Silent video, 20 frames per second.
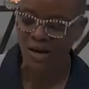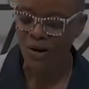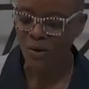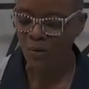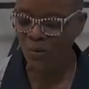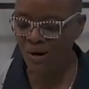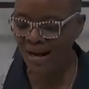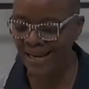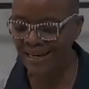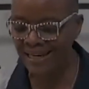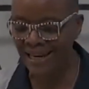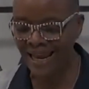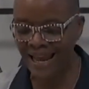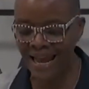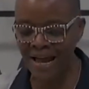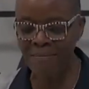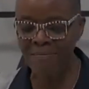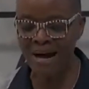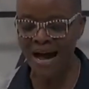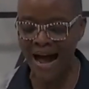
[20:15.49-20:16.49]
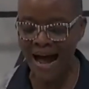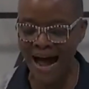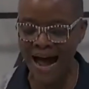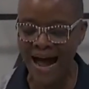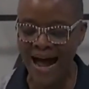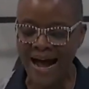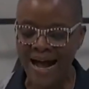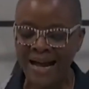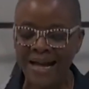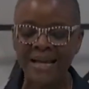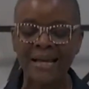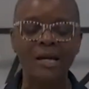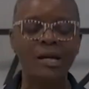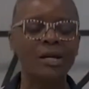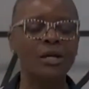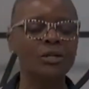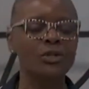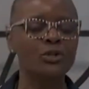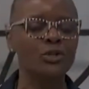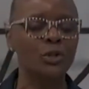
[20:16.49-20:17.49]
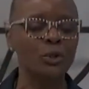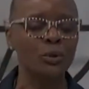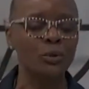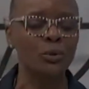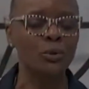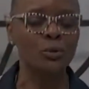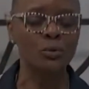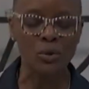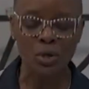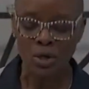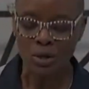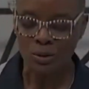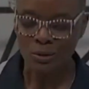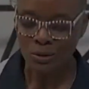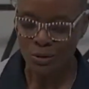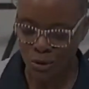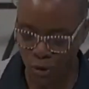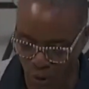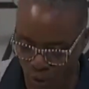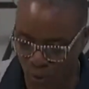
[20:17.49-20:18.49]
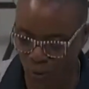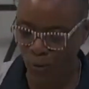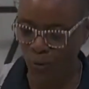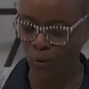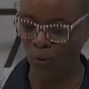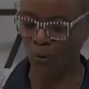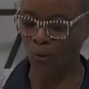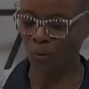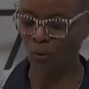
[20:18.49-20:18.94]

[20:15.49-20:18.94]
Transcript: what am I to do?